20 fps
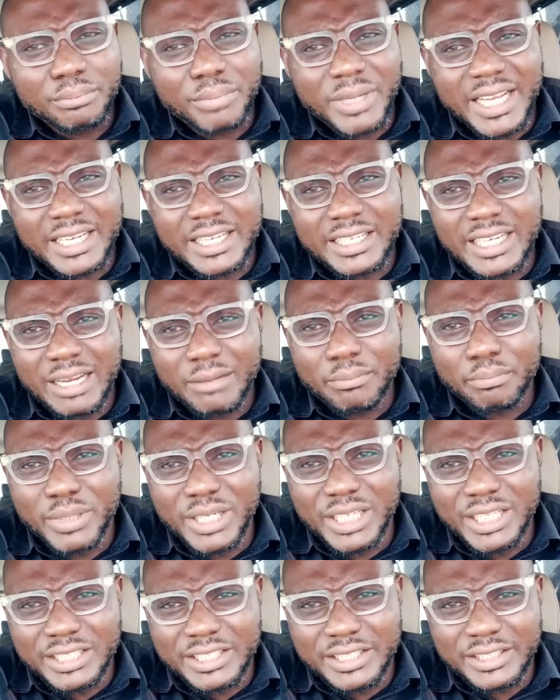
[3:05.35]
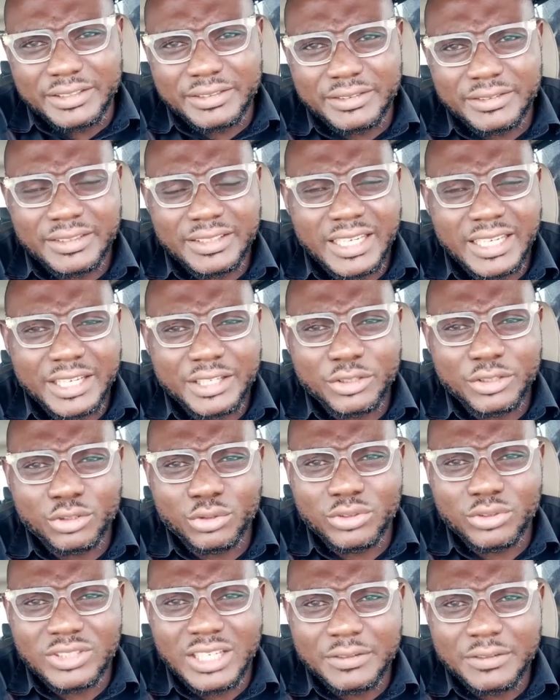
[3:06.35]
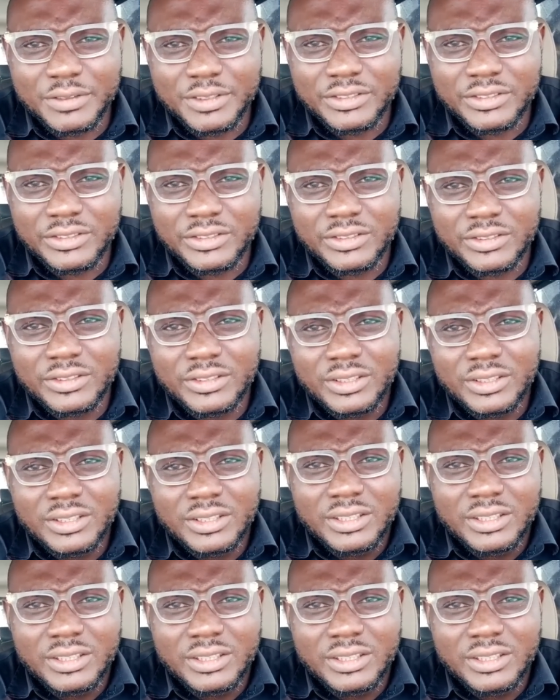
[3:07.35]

begging and pleading that he should service